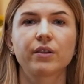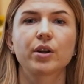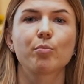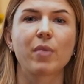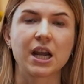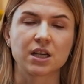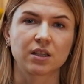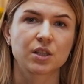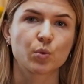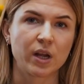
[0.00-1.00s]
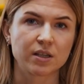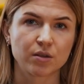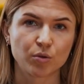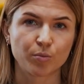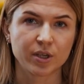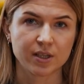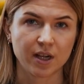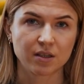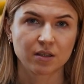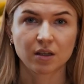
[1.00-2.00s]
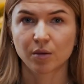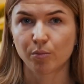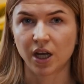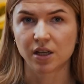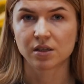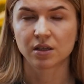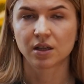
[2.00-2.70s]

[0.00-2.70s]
the remaining 22% combined.